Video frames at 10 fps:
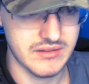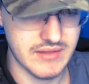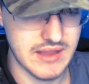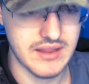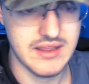
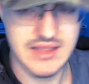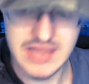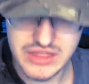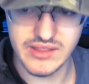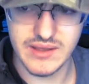like
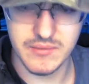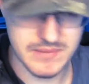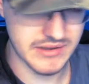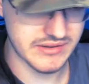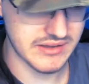he's the
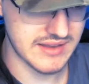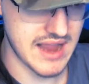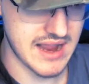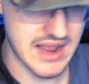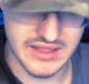one mystic
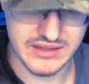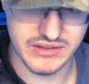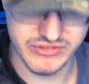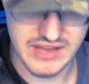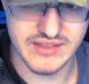that kind of like
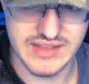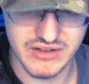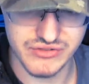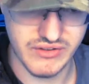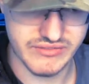that stands out
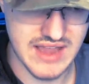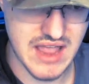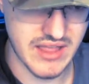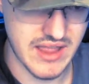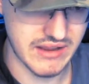and stuff
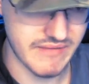that like